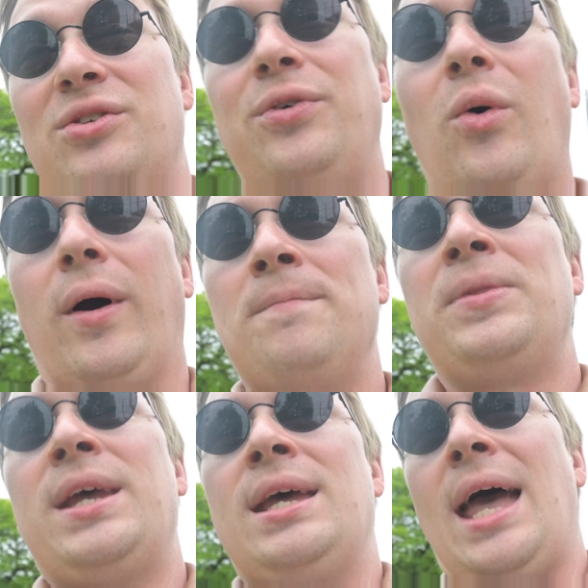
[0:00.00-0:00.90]
is for.
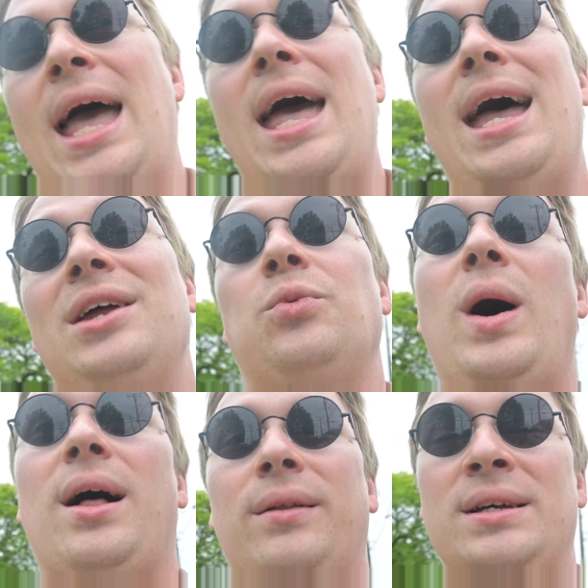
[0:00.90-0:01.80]
And,
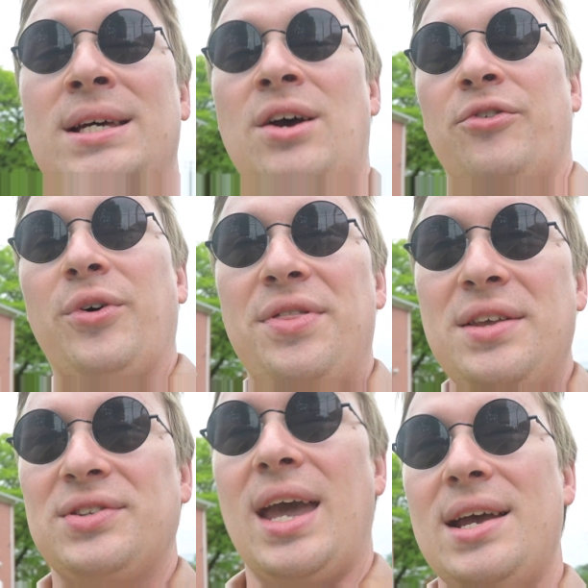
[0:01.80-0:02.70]
well, for
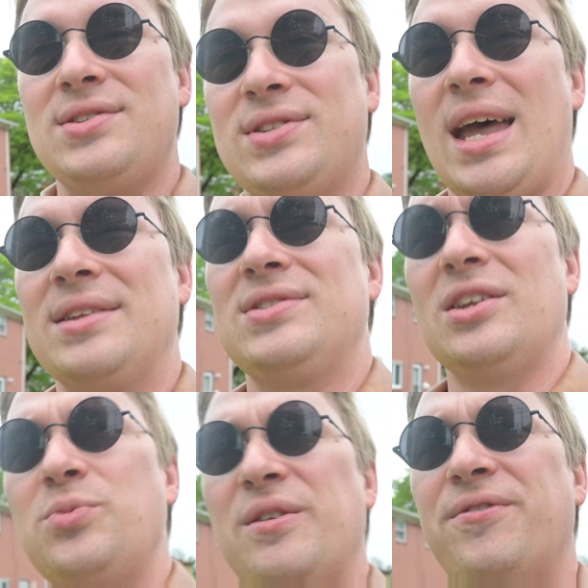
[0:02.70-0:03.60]
this case, and
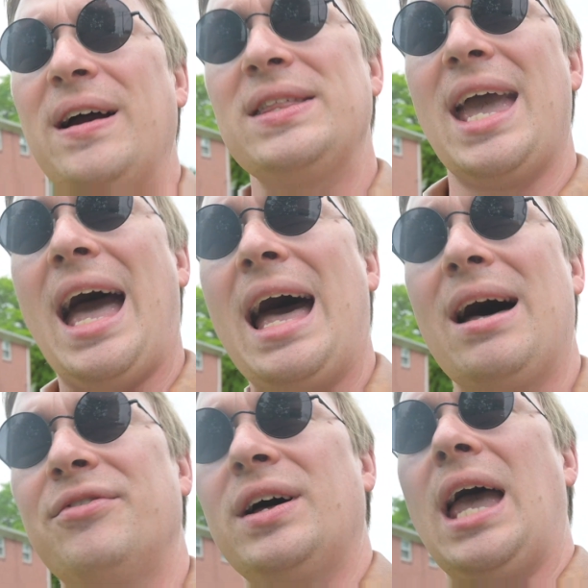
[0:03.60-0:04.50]
since we finally
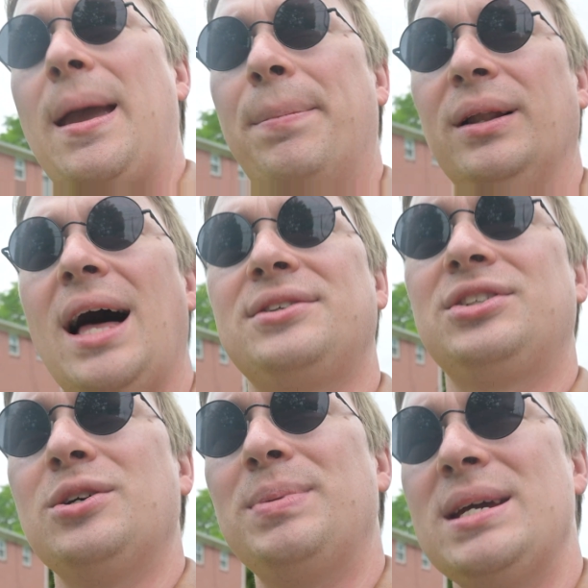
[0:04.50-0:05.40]
have a plot
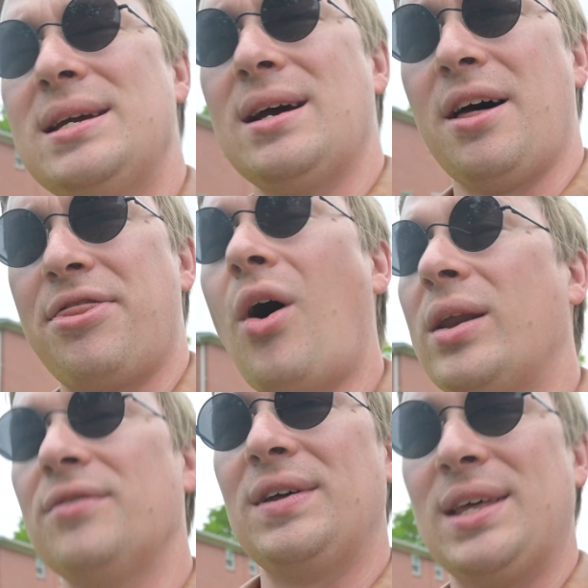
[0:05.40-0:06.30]
to be thought
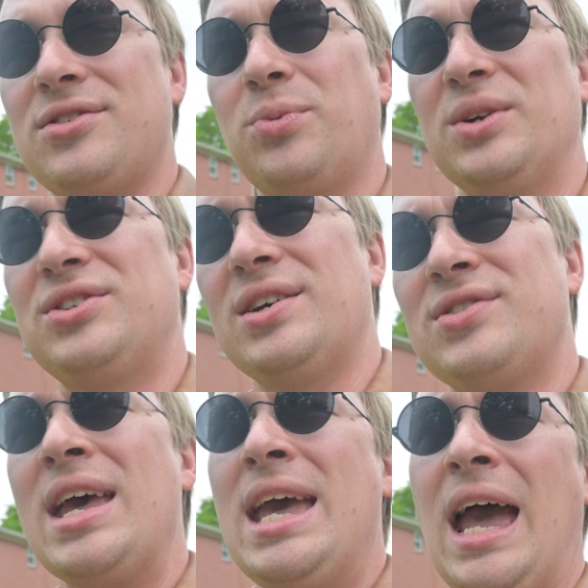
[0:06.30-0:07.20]
of in this, which
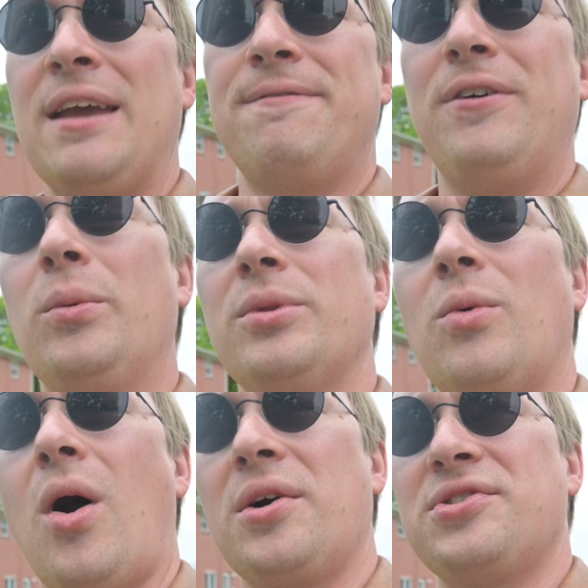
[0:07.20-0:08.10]
is a film
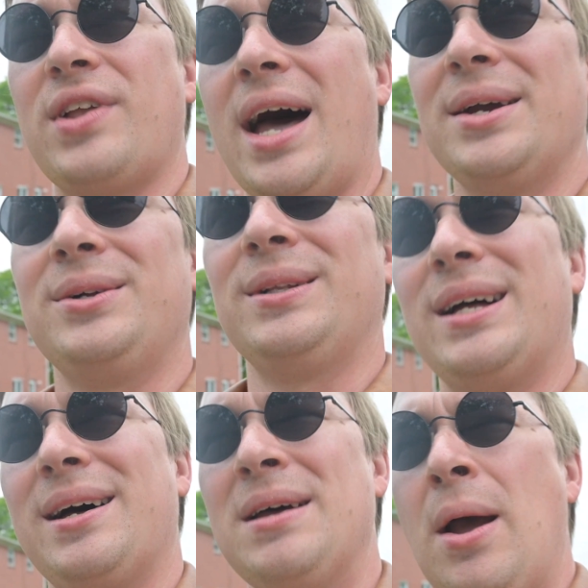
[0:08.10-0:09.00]
noir
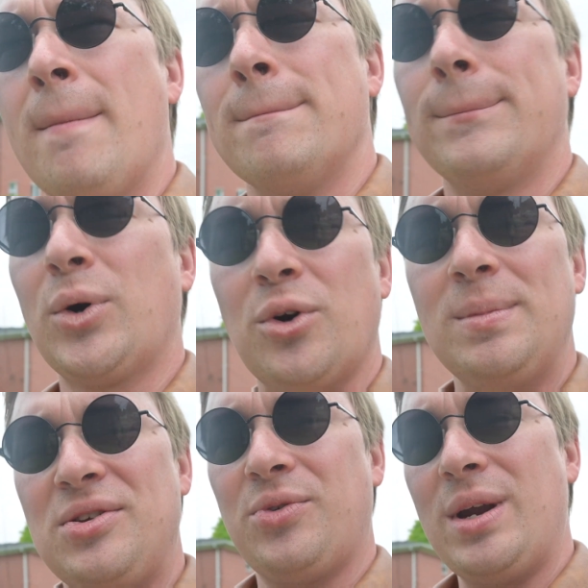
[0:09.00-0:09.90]
style murder
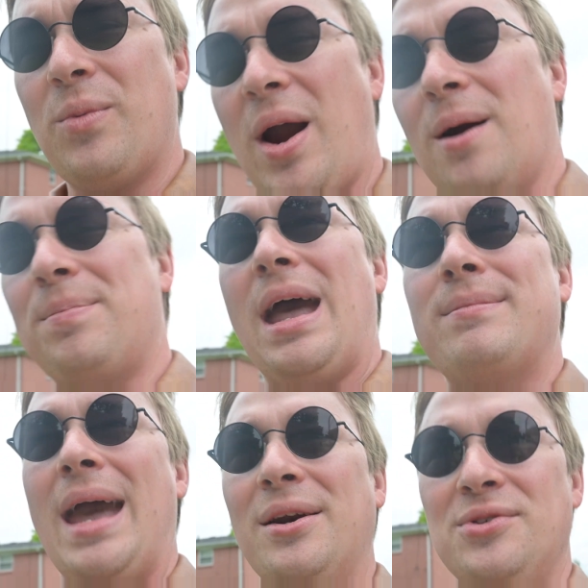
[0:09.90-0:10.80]
mystery where Pam
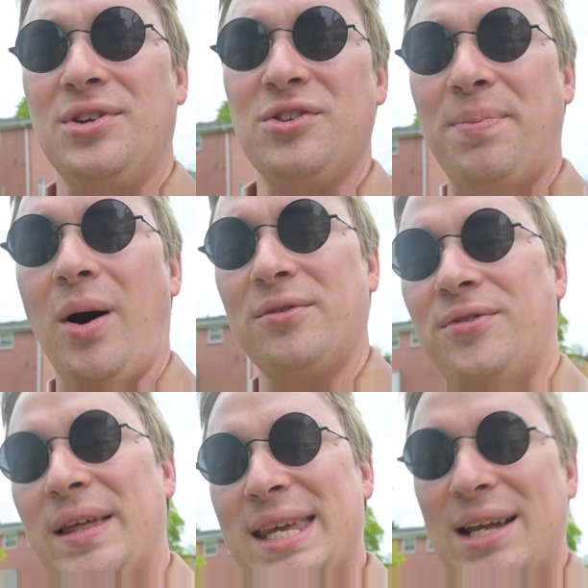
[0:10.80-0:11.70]
Anderson's part
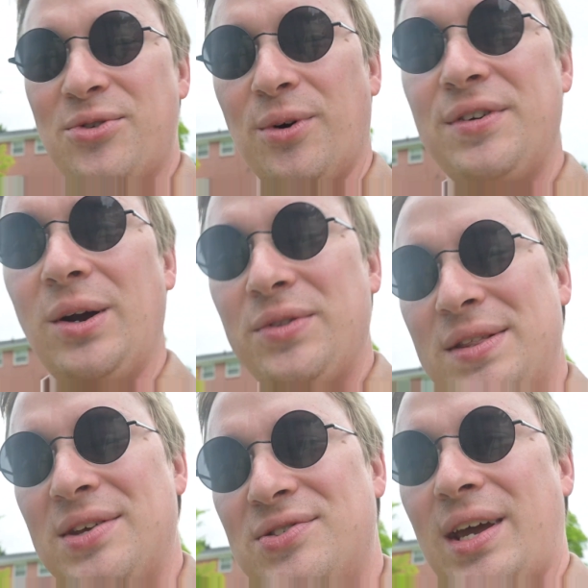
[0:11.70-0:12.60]
finally gets revealed in
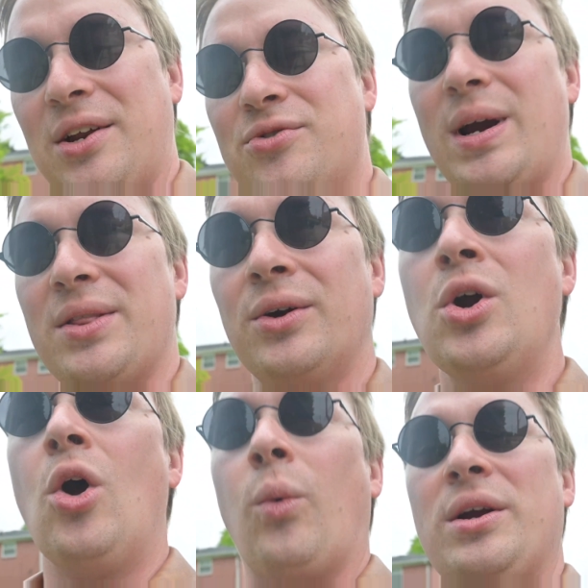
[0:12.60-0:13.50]
this second trailer,
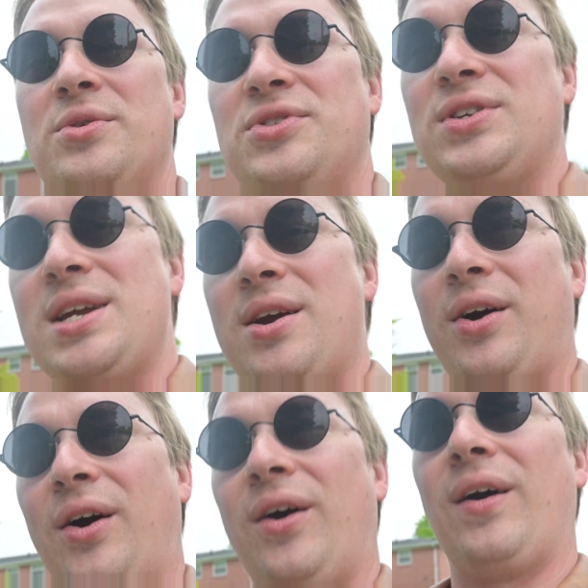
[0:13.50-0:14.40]
where you see
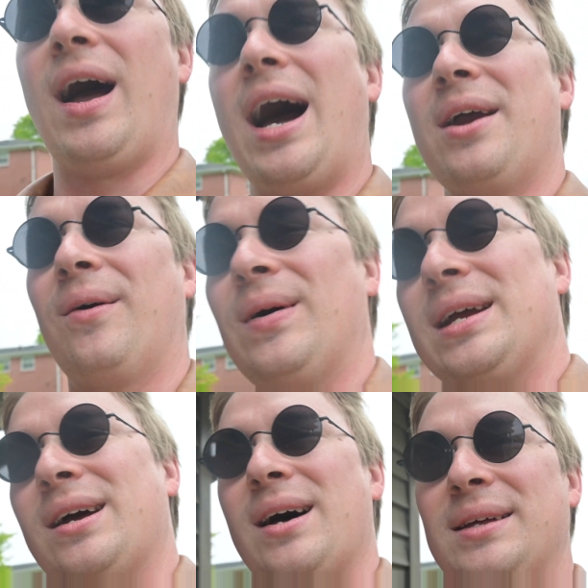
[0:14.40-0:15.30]
her
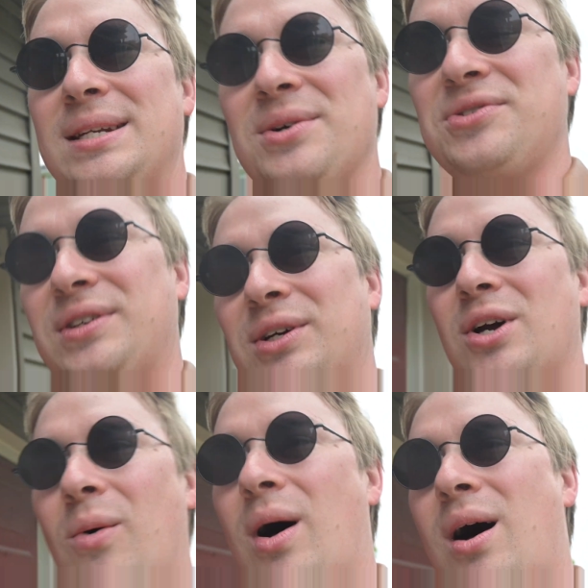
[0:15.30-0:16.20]
hiring Nielsen to
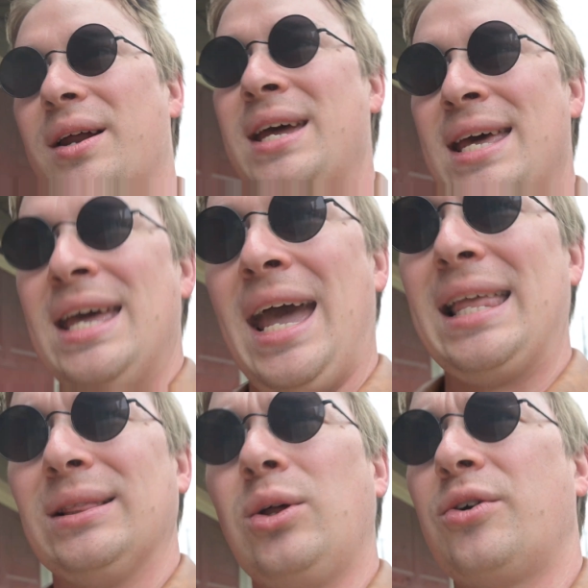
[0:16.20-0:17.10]
go on
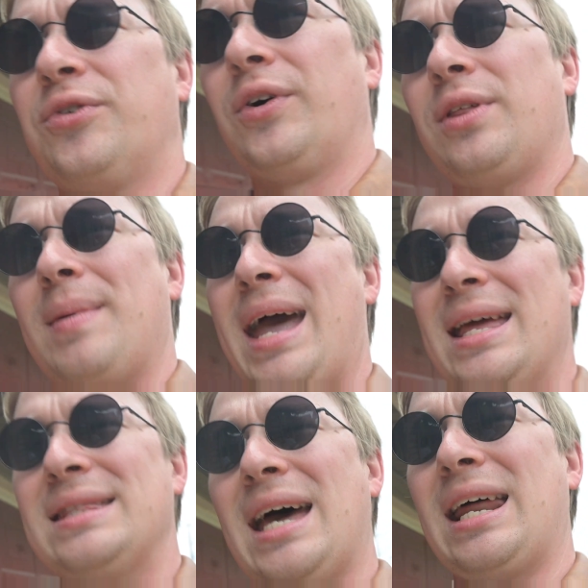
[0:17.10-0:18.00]
and look for the
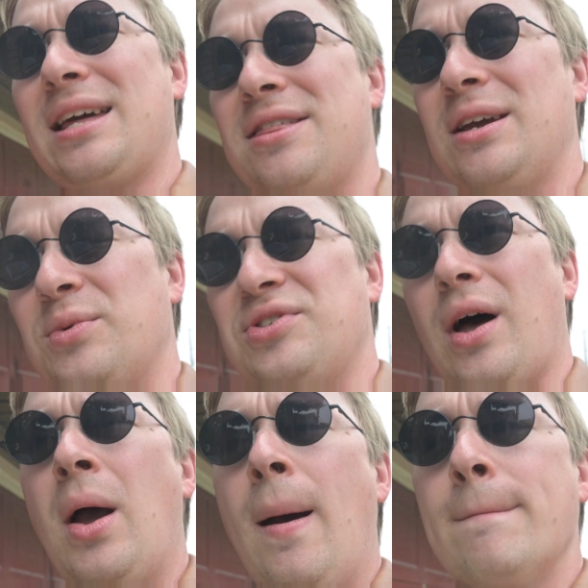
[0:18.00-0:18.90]
man that I think was
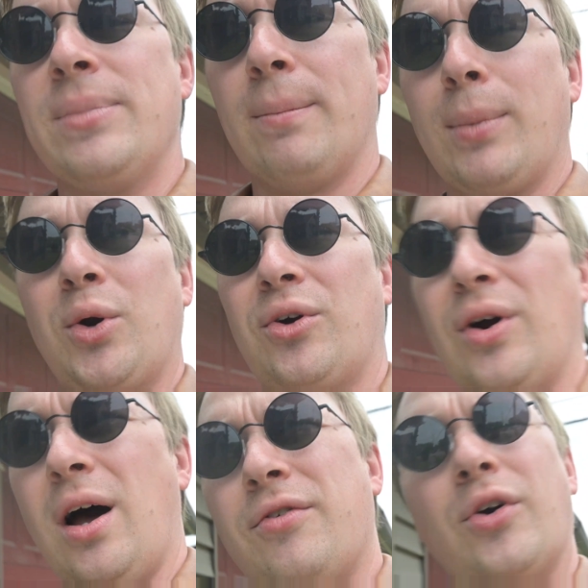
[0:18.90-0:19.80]
the murder
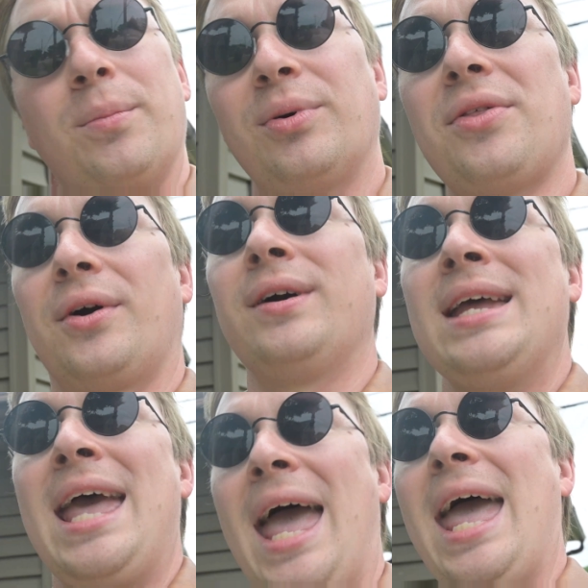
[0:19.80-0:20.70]
of her brother.
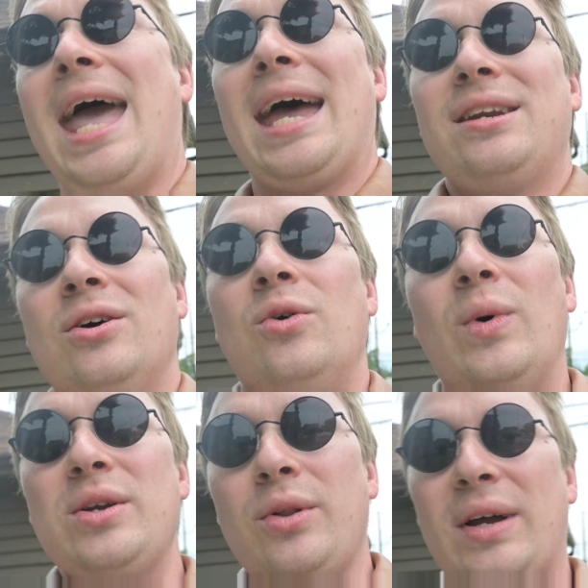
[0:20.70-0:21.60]
And
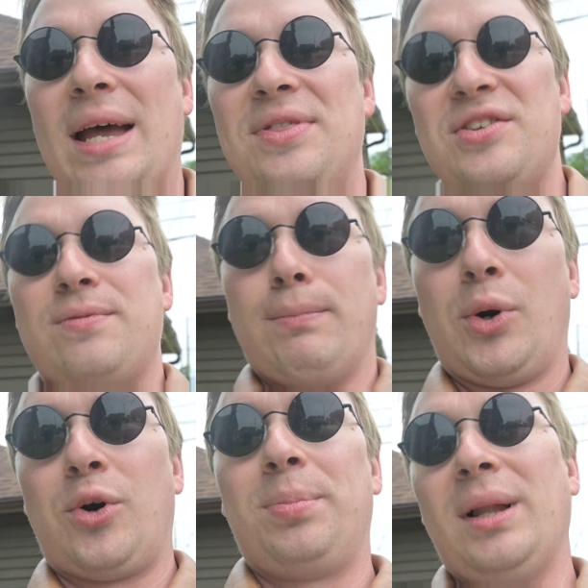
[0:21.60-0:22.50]
when you look at this
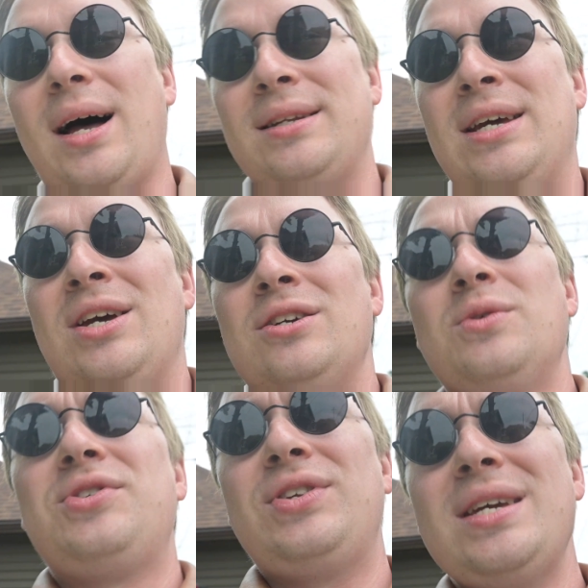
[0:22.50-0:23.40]
murder plot, you
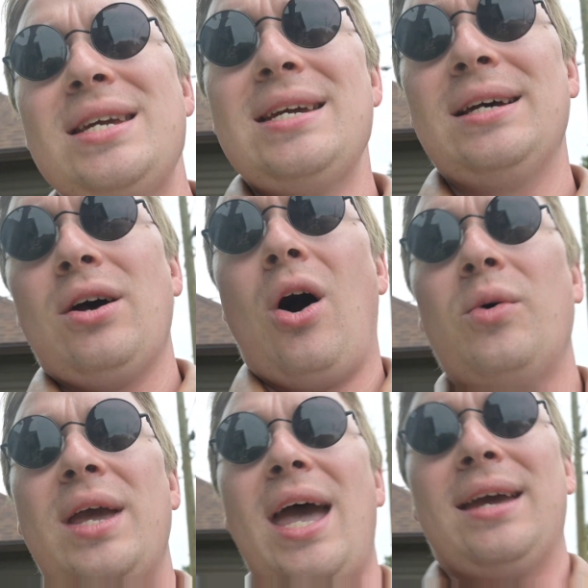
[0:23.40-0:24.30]
see,
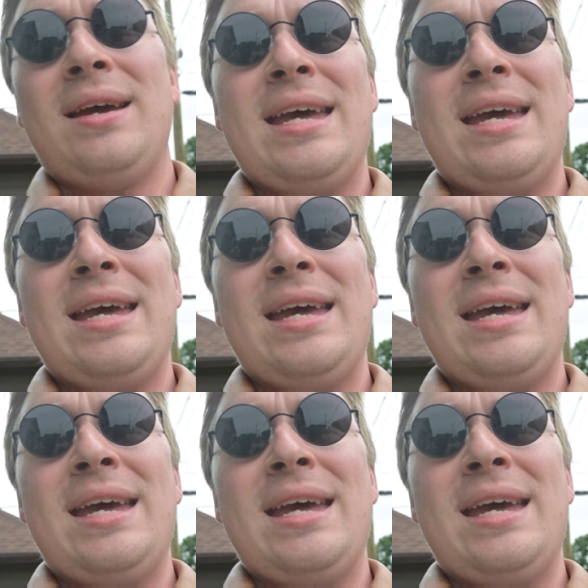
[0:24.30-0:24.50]
okay,